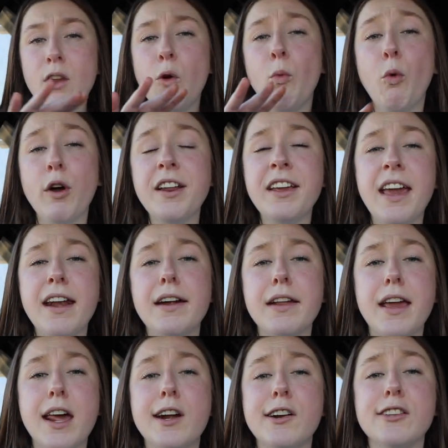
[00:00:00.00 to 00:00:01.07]
wouldn't get it
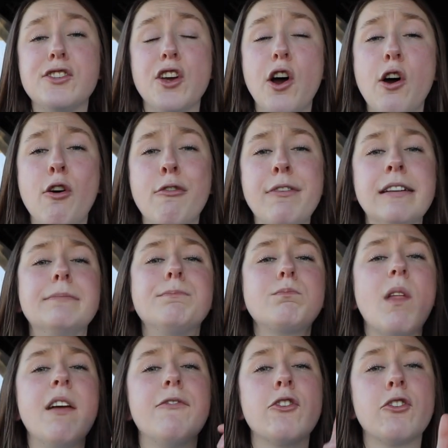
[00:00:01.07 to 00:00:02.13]
again on its own.
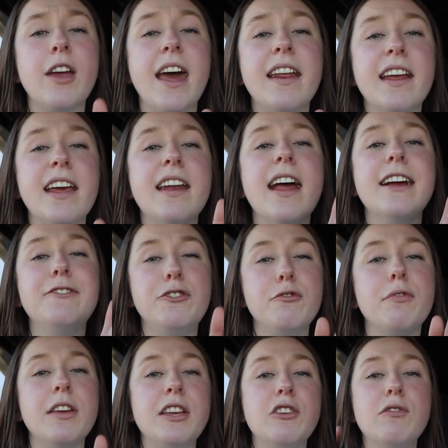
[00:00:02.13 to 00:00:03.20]
If you're getting it, I
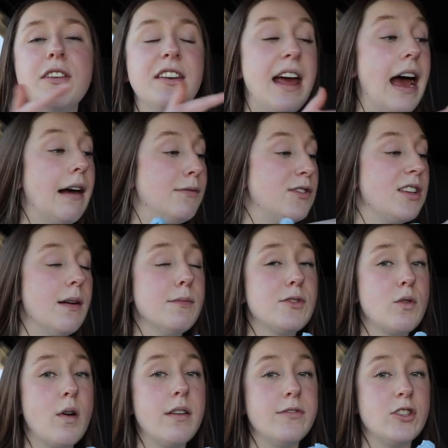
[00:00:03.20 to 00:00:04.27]
do think you need to have some
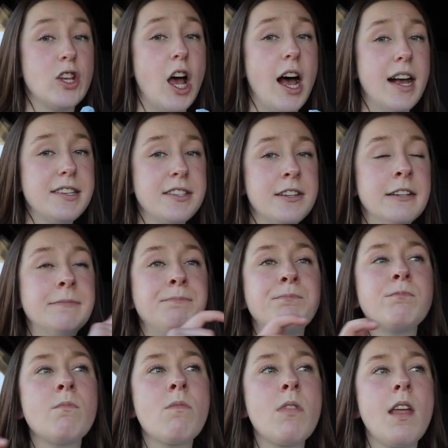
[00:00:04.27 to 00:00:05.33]
sort of sauce.
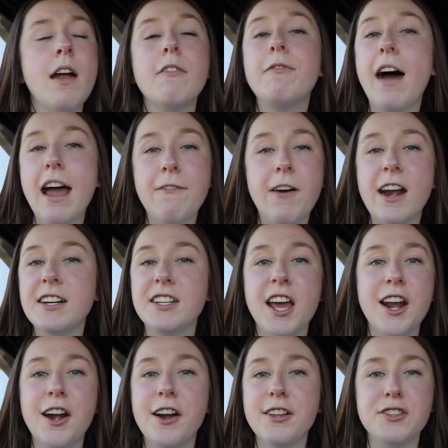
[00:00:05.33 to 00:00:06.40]
5 out of
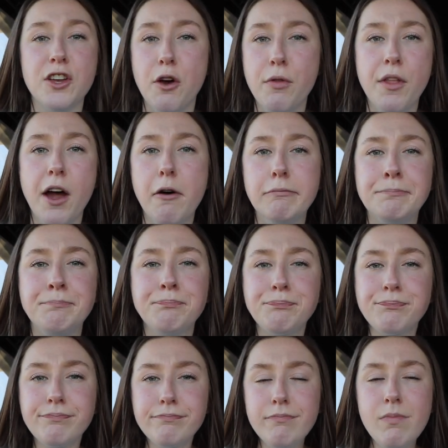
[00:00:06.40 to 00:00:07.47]
10 on its own though.
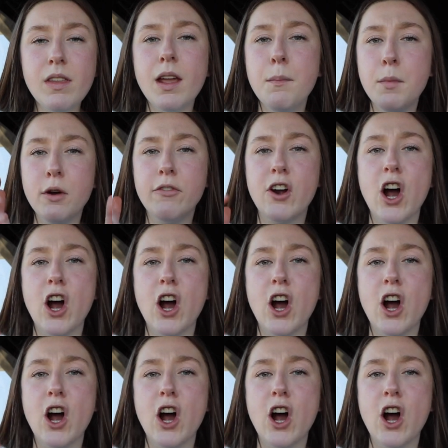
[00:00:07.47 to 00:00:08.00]
Moving